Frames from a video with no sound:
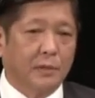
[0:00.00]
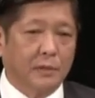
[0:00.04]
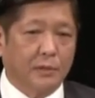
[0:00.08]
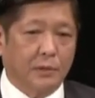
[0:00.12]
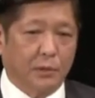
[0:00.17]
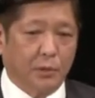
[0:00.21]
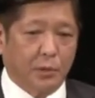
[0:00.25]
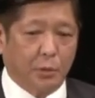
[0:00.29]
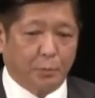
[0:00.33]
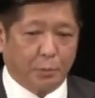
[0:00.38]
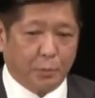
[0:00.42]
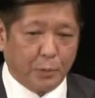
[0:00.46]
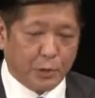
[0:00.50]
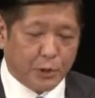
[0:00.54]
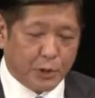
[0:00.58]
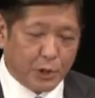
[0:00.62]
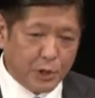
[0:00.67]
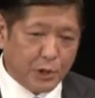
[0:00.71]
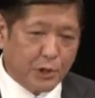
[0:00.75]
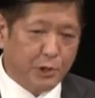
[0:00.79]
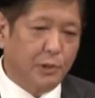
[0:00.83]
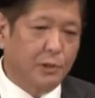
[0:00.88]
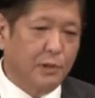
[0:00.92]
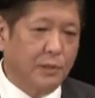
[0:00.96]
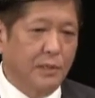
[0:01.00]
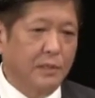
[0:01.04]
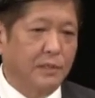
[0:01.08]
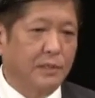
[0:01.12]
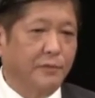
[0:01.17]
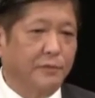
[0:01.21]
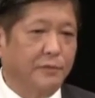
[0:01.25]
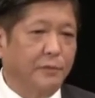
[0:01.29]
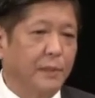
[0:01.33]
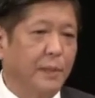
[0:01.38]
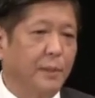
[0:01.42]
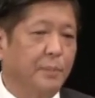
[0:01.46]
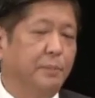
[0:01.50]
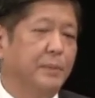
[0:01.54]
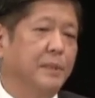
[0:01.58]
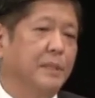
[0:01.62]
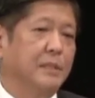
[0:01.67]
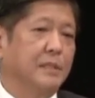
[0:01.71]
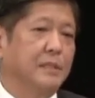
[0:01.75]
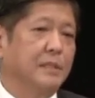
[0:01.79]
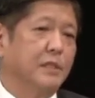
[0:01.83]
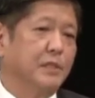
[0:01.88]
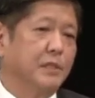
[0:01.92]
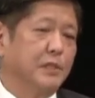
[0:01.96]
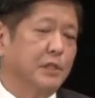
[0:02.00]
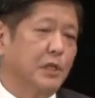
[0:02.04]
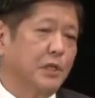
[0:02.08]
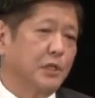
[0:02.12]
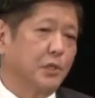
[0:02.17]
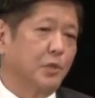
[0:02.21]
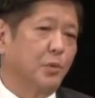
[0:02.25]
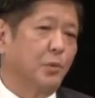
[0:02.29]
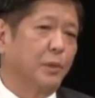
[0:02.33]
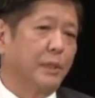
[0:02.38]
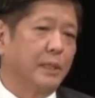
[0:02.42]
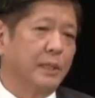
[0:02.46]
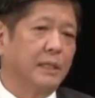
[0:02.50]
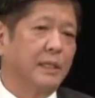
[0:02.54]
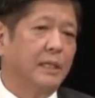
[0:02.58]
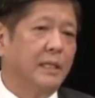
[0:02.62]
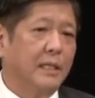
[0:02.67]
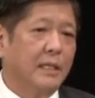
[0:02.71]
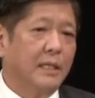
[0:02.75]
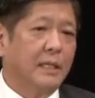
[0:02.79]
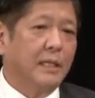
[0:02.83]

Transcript: to position the Philippines in such a way